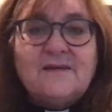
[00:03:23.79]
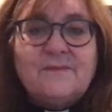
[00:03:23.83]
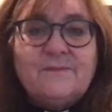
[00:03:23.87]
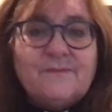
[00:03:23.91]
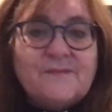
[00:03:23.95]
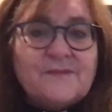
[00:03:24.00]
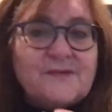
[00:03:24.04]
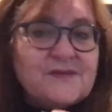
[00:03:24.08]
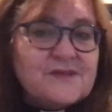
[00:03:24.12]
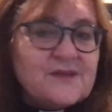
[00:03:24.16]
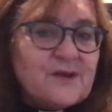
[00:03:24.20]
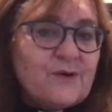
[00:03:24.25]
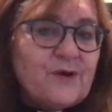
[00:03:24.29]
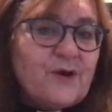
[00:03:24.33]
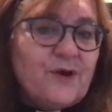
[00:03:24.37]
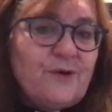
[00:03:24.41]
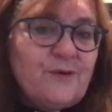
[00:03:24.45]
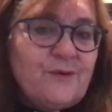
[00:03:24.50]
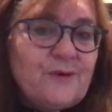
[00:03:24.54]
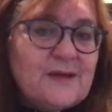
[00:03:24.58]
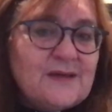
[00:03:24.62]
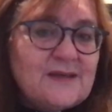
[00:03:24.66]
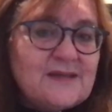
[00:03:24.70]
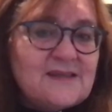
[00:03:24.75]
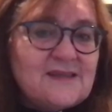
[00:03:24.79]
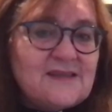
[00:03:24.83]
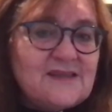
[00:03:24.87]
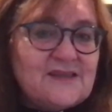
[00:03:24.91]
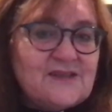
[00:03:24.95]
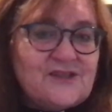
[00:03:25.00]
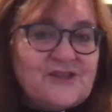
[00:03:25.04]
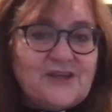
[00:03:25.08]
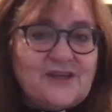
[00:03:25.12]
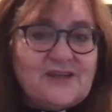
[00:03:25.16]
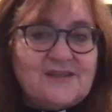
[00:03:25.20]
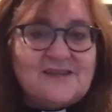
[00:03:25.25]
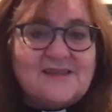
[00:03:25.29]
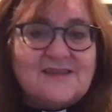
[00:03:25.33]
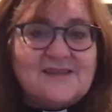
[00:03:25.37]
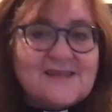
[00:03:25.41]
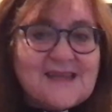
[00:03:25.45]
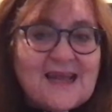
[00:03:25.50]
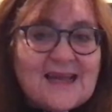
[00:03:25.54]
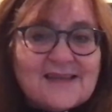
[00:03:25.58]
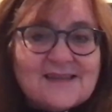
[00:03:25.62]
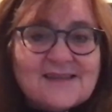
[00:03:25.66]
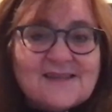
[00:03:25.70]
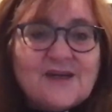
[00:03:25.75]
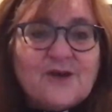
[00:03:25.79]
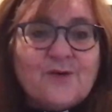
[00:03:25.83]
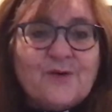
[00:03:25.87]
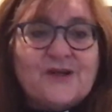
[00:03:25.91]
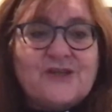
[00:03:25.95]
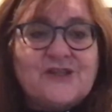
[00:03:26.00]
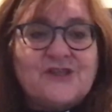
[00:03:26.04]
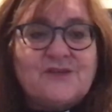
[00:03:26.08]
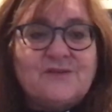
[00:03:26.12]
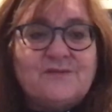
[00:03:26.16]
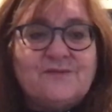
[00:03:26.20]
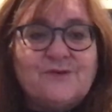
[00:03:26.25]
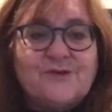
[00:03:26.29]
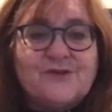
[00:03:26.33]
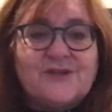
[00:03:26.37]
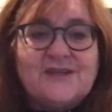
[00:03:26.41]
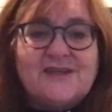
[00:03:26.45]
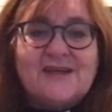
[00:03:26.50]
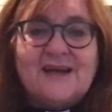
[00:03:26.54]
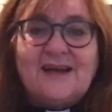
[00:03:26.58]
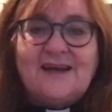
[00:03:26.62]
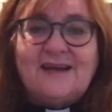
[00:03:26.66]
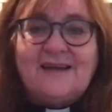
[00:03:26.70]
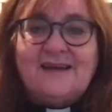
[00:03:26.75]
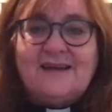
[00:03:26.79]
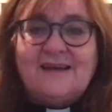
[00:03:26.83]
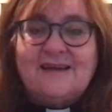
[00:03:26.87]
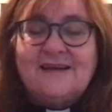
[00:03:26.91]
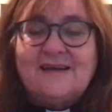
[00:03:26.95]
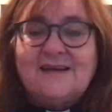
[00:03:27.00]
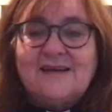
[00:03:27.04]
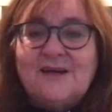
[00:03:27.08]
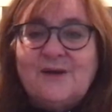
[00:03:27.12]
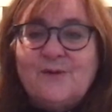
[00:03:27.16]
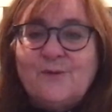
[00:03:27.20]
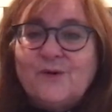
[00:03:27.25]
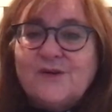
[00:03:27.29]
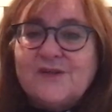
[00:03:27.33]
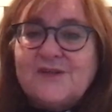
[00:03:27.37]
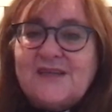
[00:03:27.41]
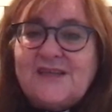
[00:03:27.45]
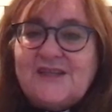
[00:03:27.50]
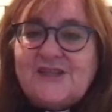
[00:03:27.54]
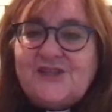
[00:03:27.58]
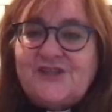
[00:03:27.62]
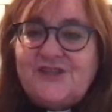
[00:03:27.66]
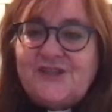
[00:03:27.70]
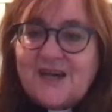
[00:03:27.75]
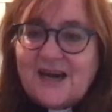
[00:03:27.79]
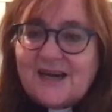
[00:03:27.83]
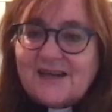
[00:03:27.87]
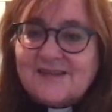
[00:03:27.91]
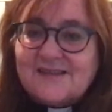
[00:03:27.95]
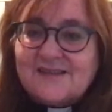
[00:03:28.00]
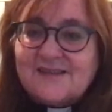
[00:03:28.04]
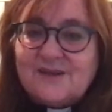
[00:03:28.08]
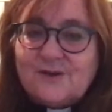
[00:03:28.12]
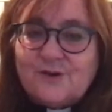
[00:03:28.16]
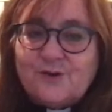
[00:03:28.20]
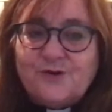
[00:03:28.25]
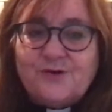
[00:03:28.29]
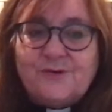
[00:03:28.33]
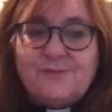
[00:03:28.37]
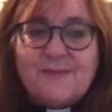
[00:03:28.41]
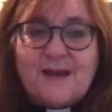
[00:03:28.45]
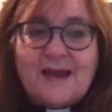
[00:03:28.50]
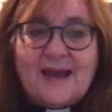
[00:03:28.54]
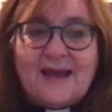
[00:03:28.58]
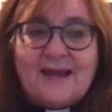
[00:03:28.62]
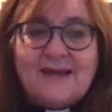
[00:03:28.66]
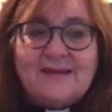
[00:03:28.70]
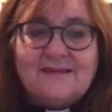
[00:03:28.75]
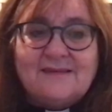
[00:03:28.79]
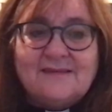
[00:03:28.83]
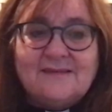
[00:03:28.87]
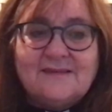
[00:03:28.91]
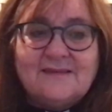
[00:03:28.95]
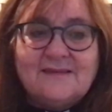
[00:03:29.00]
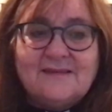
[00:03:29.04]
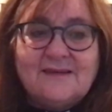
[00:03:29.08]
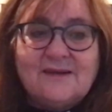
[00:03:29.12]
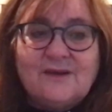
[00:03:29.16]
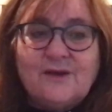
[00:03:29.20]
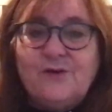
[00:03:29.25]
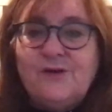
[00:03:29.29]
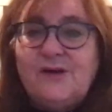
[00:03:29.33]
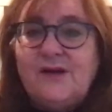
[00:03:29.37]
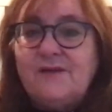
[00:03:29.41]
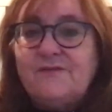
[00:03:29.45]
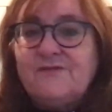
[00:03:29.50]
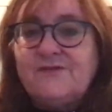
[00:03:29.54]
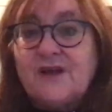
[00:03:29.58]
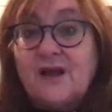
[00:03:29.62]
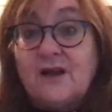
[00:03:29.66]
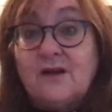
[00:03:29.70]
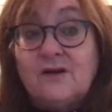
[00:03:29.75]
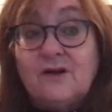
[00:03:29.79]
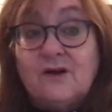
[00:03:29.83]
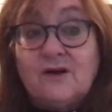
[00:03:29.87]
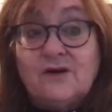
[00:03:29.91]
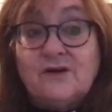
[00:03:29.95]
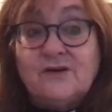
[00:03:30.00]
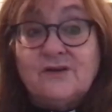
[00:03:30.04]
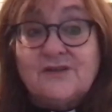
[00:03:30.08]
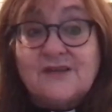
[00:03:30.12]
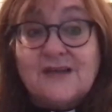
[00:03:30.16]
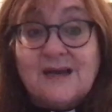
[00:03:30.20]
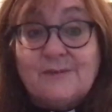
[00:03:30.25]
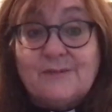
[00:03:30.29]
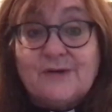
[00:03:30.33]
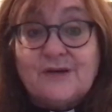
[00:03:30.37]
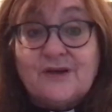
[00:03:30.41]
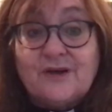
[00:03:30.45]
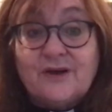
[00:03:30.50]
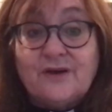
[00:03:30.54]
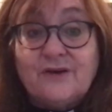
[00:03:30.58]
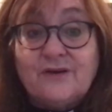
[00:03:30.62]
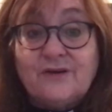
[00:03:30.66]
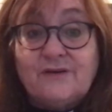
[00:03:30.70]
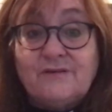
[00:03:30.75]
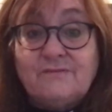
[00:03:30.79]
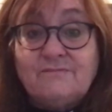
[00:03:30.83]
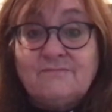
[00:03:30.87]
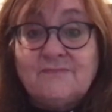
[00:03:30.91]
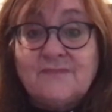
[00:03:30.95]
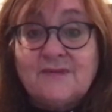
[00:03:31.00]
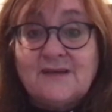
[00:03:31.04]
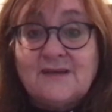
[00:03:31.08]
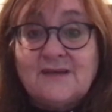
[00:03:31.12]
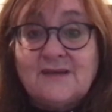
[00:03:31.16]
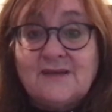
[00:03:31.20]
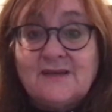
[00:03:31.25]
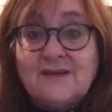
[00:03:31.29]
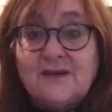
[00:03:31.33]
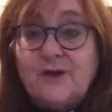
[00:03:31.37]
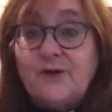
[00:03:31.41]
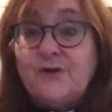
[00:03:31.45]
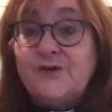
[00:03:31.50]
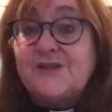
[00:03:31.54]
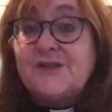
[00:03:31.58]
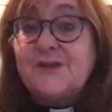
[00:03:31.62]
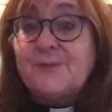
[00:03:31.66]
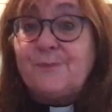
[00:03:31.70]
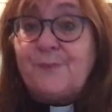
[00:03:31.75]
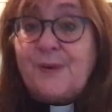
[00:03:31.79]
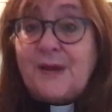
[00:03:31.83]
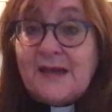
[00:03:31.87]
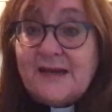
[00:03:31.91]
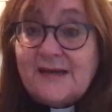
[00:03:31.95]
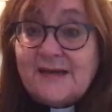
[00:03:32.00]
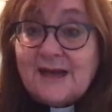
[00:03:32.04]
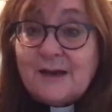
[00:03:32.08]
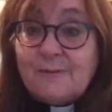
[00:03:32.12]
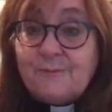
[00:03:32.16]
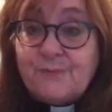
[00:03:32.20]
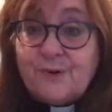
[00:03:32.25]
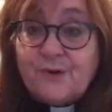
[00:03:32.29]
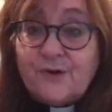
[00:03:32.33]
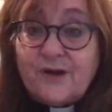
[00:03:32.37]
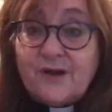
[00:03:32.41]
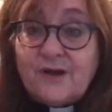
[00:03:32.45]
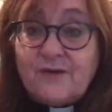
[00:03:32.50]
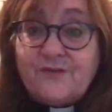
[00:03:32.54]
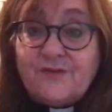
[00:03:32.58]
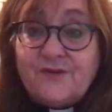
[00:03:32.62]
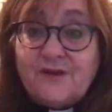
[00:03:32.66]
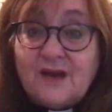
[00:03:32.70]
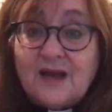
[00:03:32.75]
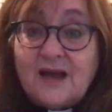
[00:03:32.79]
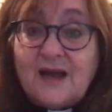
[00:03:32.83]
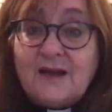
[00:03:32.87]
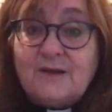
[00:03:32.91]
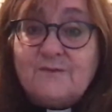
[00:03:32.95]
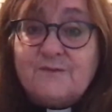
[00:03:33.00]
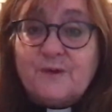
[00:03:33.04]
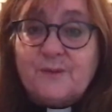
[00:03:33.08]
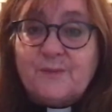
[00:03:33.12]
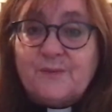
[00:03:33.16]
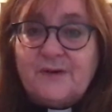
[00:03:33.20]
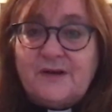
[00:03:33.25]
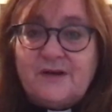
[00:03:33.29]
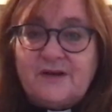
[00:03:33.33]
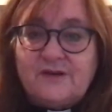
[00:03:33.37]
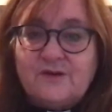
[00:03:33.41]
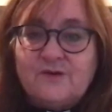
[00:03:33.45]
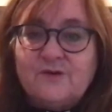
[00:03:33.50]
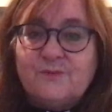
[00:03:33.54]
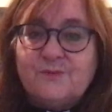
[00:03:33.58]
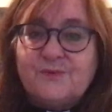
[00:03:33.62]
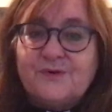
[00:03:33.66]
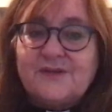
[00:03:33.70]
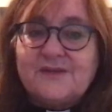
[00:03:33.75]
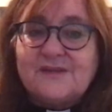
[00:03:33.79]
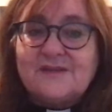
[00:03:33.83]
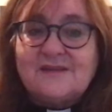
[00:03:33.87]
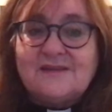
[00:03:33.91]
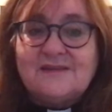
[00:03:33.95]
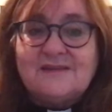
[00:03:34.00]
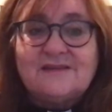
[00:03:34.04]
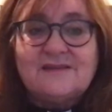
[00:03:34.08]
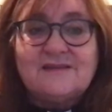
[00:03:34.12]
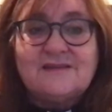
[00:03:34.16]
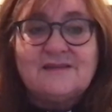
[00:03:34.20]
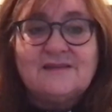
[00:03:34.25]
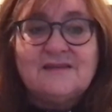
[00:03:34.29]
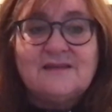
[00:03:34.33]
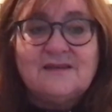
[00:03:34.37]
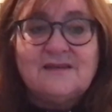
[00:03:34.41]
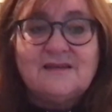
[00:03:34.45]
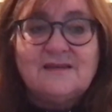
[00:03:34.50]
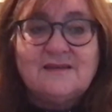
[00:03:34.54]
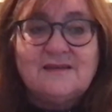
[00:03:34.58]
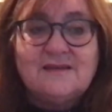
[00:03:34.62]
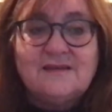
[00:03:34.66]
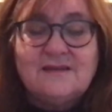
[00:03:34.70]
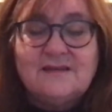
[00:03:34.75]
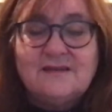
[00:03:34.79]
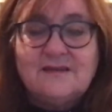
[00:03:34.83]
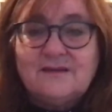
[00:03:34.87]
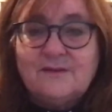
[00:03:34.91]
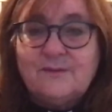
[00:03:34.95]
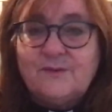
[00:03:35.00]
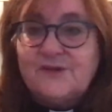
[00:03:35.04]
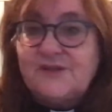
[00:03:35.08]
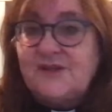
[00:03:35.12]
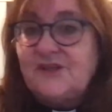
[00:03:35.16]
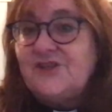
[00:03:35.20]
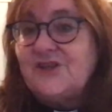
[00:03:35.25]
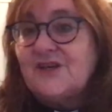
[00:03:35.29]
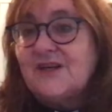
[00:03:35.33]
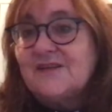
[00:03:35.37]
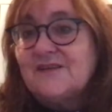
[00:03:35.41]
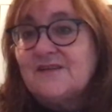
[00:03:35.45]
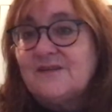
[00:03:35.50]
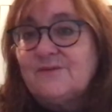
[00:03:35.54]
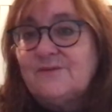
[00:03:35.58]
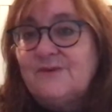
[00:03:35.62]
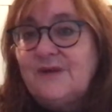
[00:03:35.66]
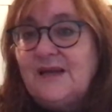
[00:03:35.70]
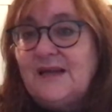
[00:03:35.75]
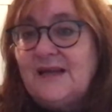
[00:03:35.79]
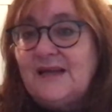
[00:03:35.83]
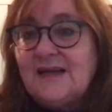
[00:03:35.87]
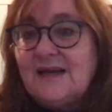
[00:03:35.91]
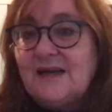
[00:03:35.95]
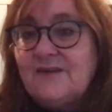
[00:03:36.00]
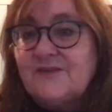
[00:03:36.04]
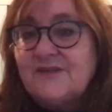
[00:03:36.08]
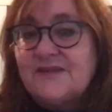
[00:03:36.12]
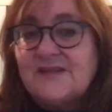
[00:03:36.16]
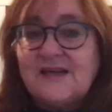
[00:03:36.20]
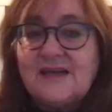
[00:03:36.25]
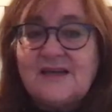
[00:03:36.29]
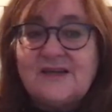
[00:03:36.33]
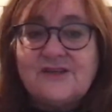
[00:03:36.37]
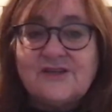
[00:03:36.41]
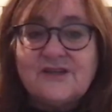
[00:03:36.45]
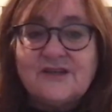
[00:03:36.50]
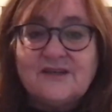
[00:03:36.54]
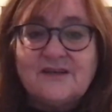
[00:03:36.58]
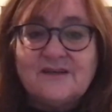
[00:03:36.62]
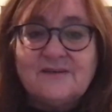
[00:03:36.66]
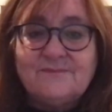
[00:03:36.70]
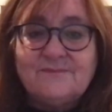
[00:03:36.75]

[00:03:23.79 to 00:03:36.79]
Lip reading: So who is this Jesus? That's the question for today. Was he just a good man who lived a long time ago? Who's the pin-up boy, if you like, for political prisoners? Was he just a really clever teacher?